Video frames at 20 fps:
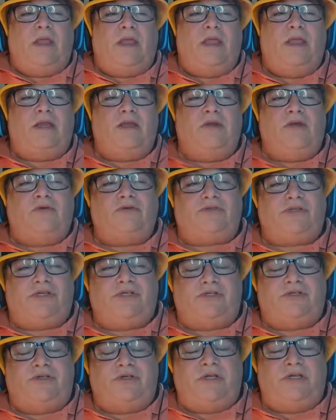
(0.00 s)
He knows
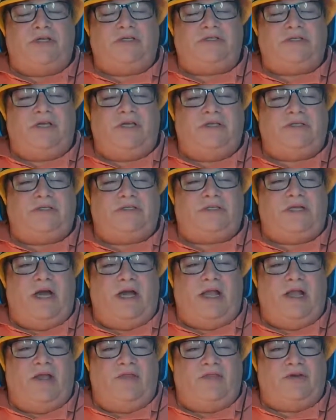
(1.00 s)
he's
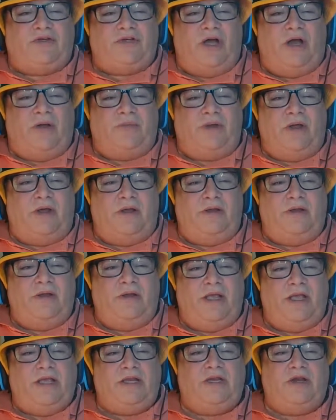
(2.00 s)
not getting the job done.
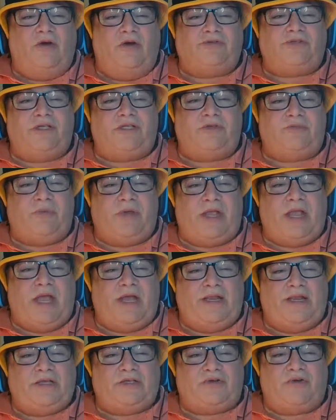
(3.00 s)
He knows that his
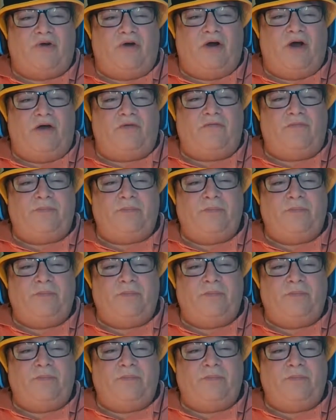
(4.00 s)
mechanics are off.